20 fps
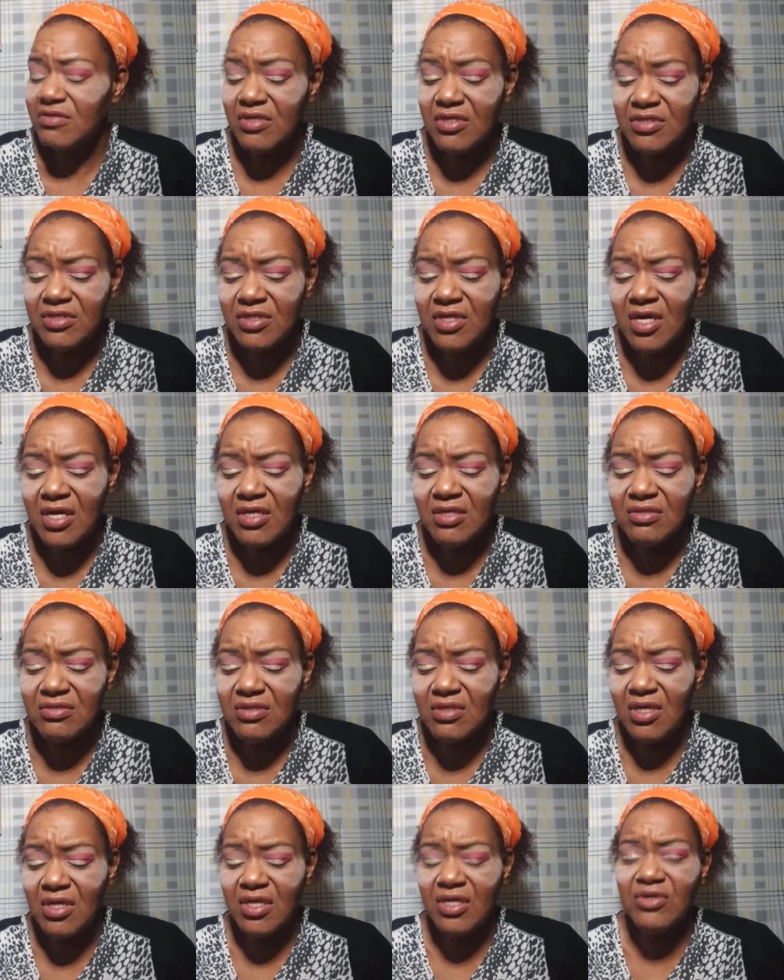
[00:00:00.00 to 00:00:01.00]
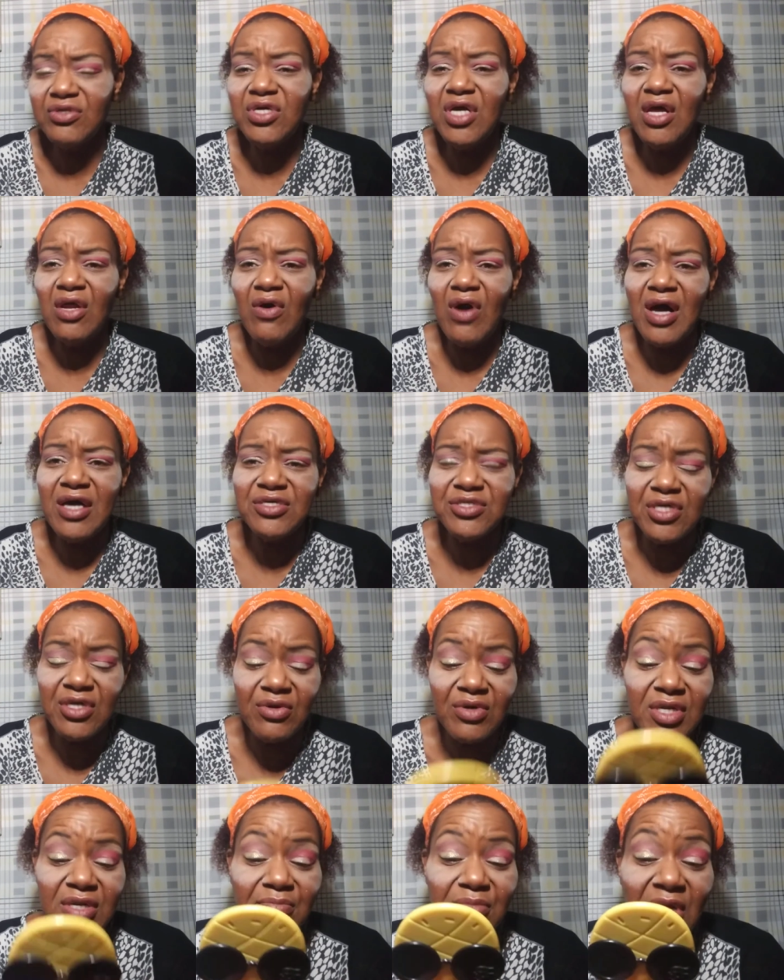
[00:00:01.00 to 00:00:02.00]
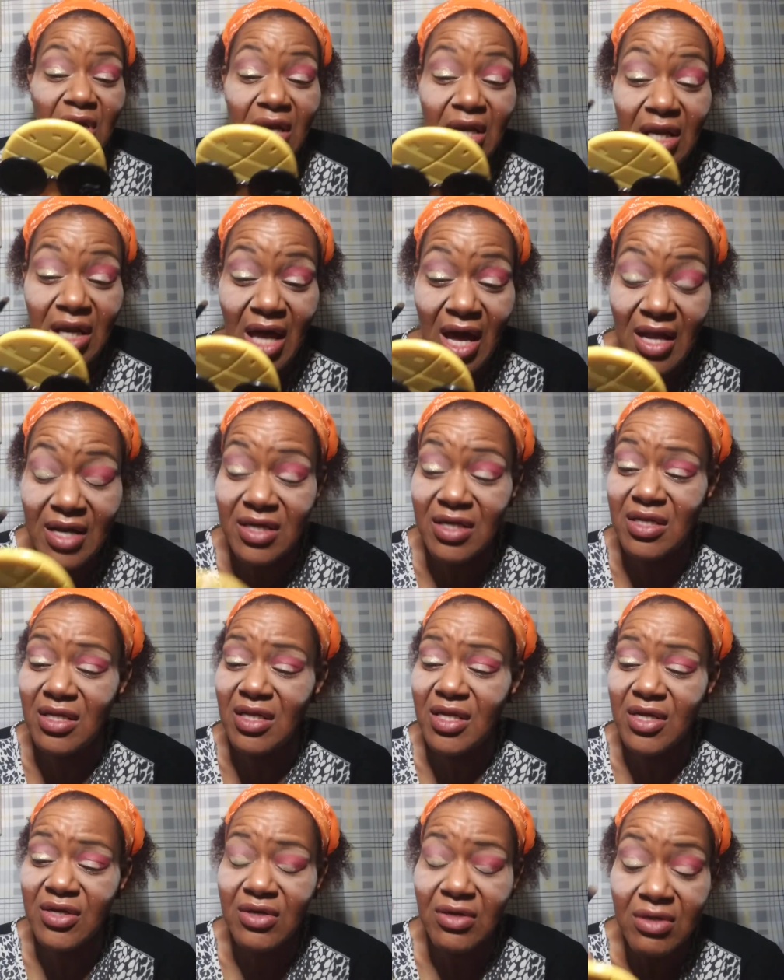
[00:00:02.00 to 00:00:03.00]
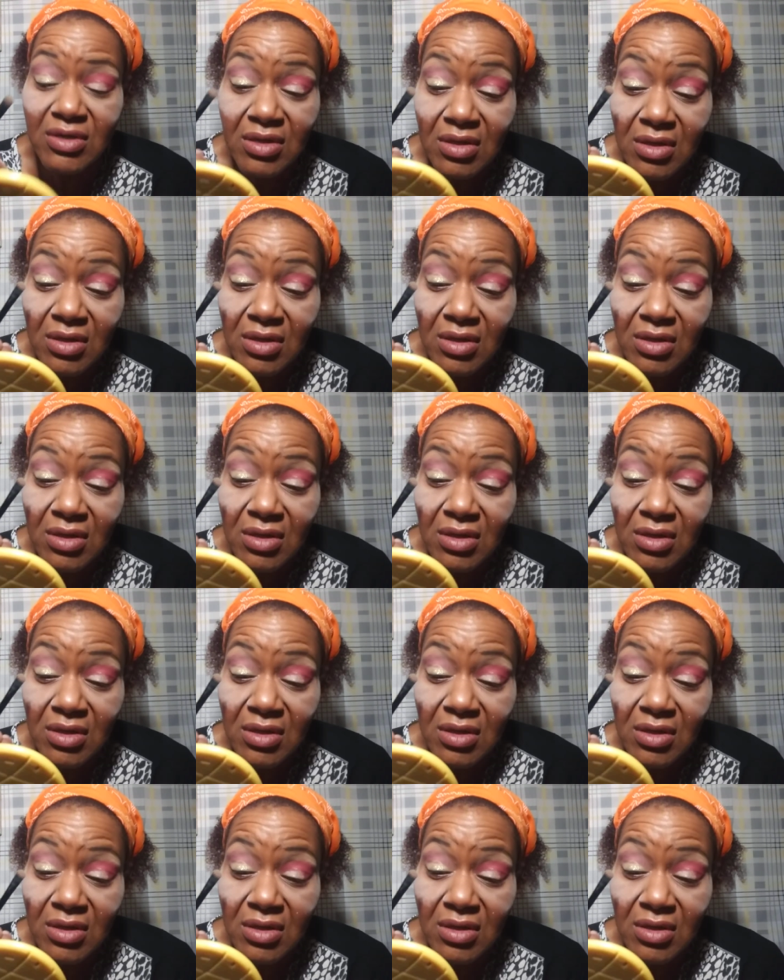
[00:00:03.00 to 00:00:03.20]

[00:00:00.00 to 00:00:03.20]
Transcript: It's got a little yellow eyeshadow in it, but a lot of glitter.